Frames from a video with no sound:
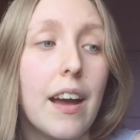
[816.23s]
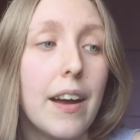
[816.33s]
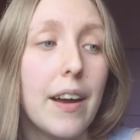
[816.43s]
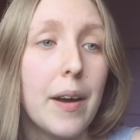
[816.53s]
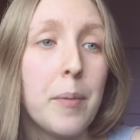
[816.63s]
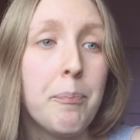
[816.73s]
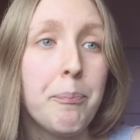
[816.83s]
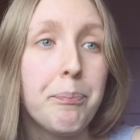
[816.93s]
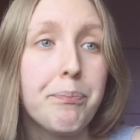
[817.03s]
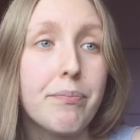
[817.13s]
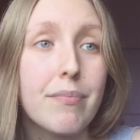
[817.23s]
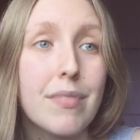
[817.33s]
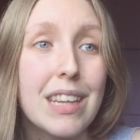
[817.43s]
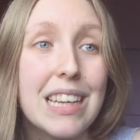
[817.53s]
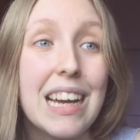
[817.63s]

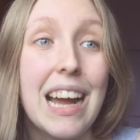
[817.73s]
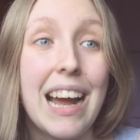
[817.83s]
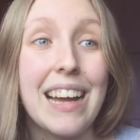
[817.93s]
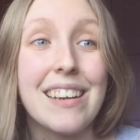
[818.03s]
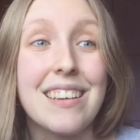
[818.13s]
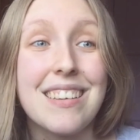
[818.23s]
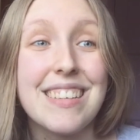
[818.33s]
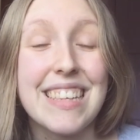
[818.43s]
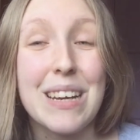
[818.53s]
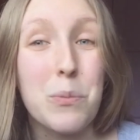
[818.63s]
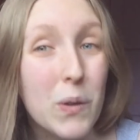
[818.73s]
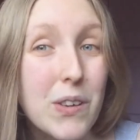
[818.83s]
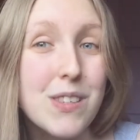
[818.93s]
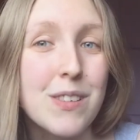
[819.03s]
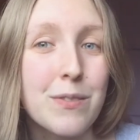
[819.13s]
And there
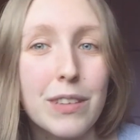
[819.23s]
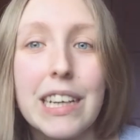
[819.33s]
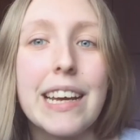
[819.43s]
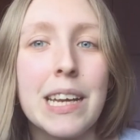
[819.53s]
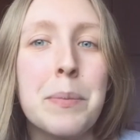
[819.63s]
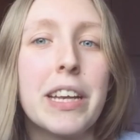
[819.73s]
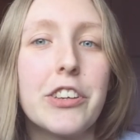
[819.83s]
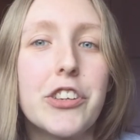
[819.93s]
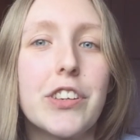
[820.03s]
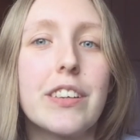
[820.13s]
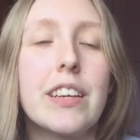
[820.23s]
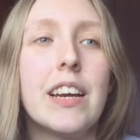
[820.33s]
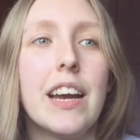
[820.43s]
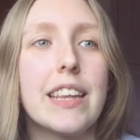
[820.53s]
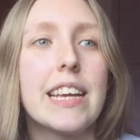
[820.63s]
wasn't really any mention.
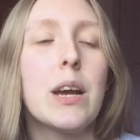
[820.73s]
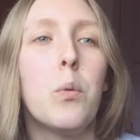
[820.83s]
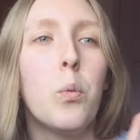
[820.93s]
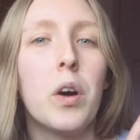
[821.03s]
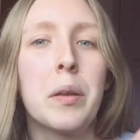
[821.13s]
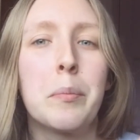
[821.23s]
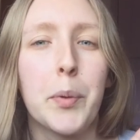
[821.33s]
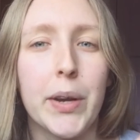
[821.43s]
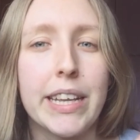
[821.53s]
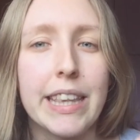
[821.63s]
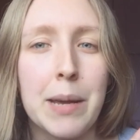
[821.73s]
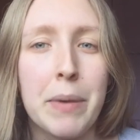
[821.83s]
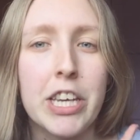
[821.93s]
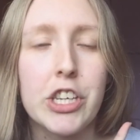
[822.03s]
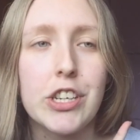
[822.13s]
I think at one point they
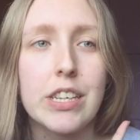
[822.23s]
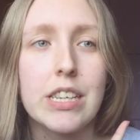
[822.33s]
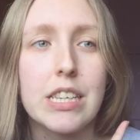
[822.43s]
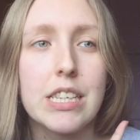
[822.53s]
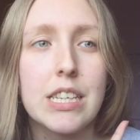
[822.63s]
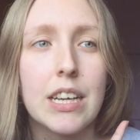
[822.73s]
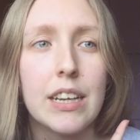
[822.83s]
mentioned